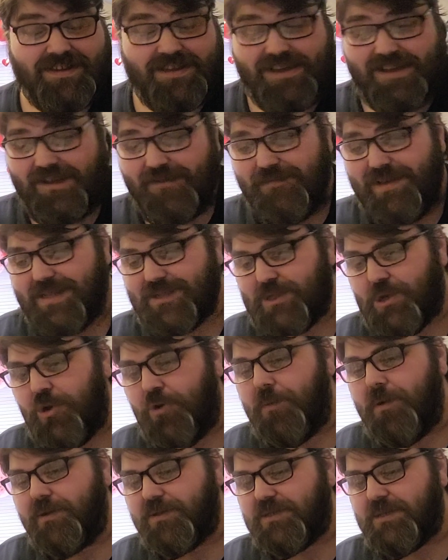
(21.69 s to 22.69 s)
It's
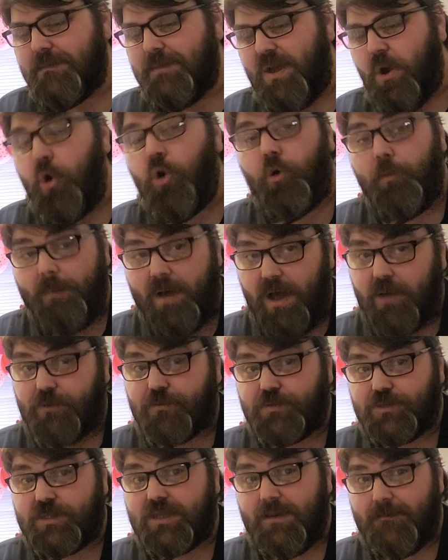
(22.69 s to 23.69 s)
almost
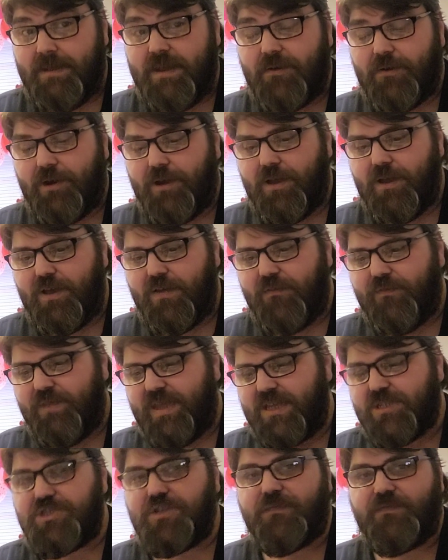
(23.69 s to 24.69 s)
a mirror of
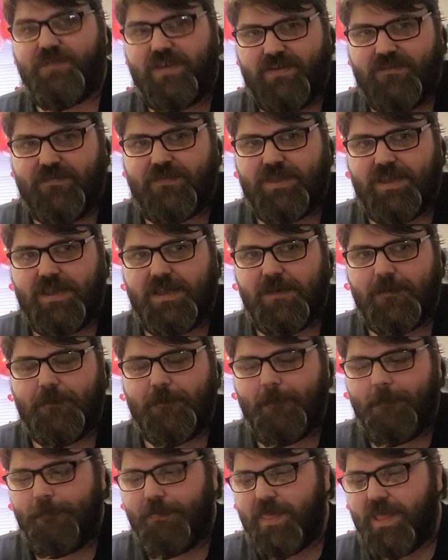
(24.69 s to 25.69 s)
issue 50,
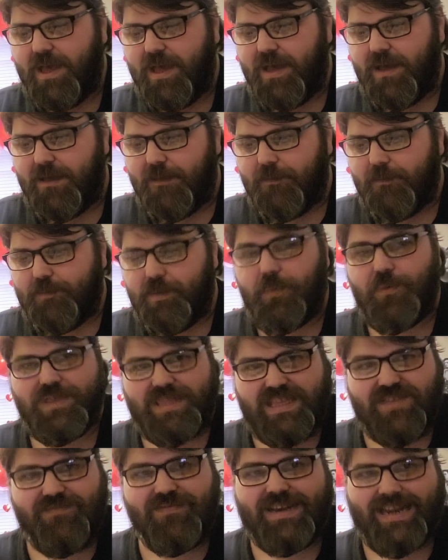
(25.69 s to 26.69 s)
but with
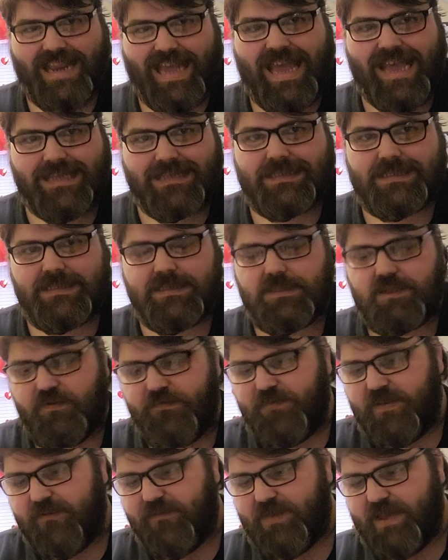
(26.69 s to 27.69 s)
even less. So
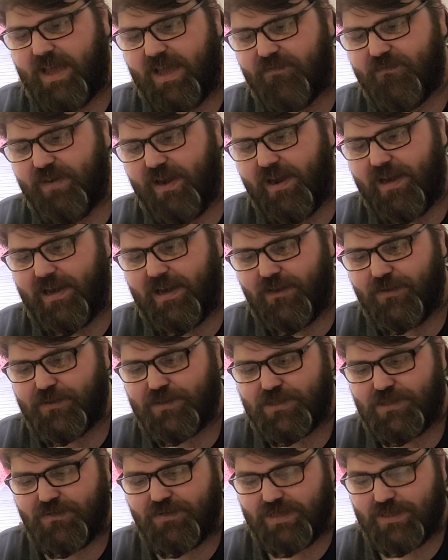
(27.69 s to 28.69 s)
50 had very little to
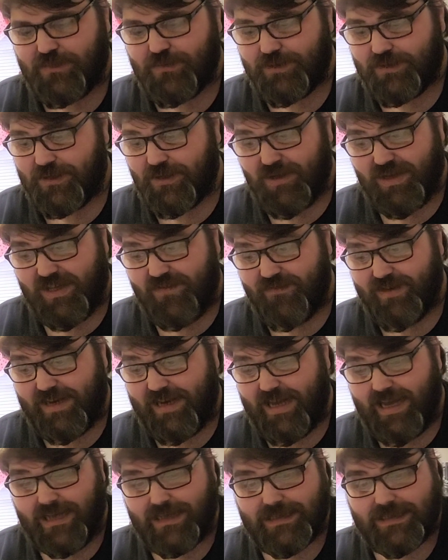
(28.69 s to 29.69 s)
do. This one's got even
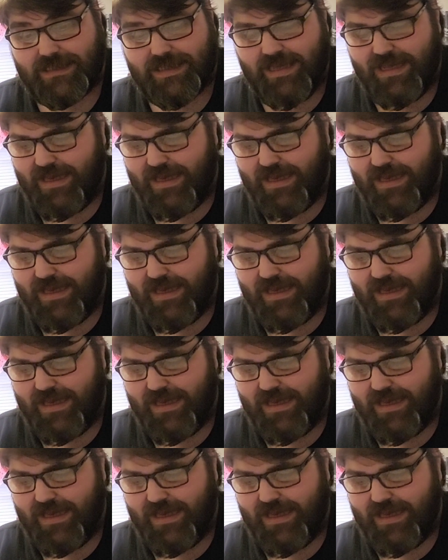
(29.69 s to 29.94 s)
less.